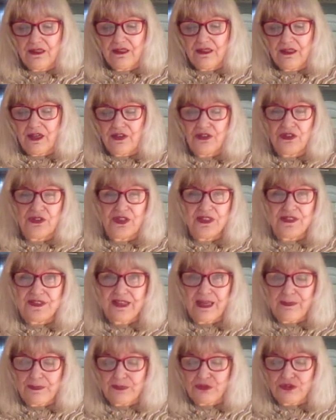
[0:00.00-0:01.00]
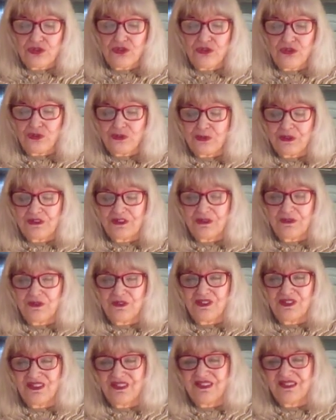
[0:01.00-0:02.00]
other things happened too. But they were
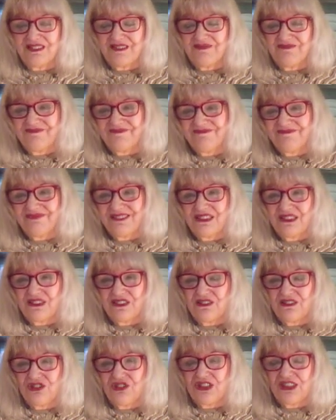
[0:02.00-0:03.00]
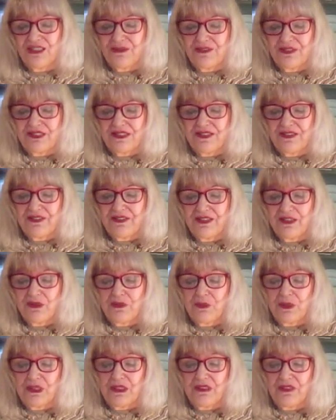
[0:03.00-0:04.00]
kind of saying, you know, Shelley was kind of thinking,
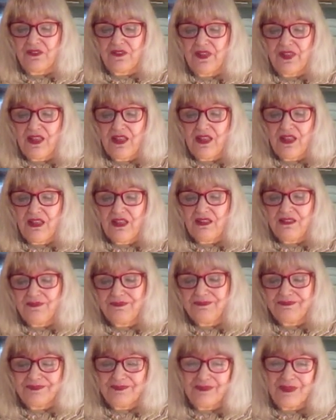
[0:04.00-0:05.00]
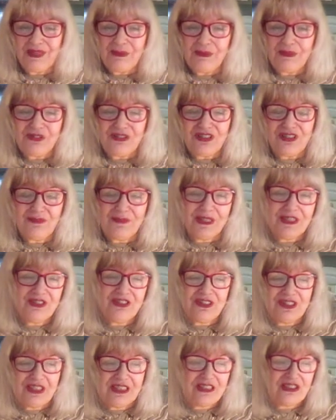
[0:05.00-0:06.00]
well, maybe just our
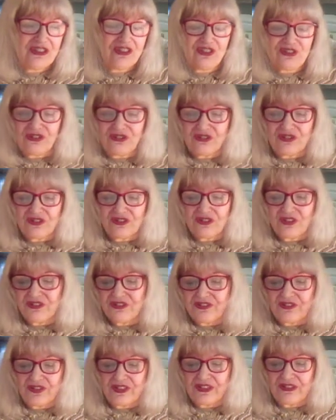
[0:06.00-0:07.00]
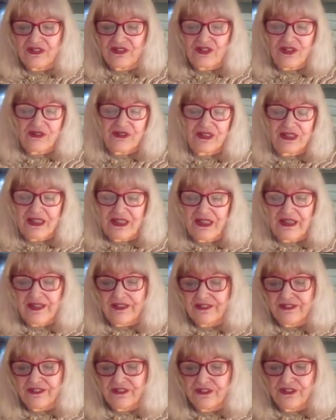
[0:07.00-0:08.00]
imagination, or there's other things going
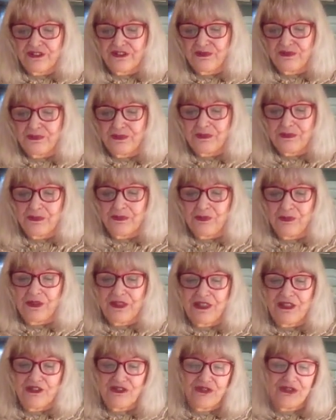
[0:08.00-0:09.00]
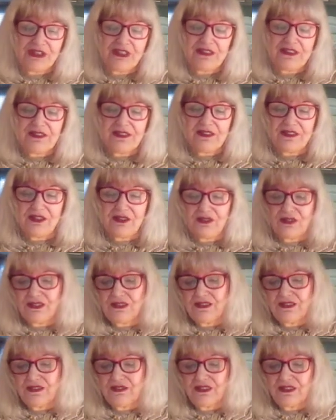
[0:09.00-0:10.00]
on, you know, people playing tricks and so on.
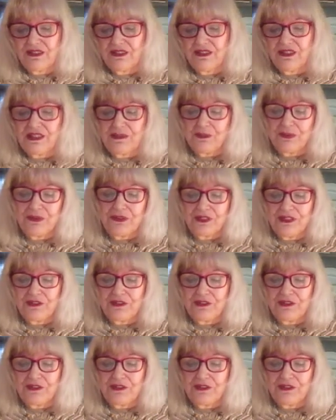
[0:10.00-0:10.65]
So they kind of put it out of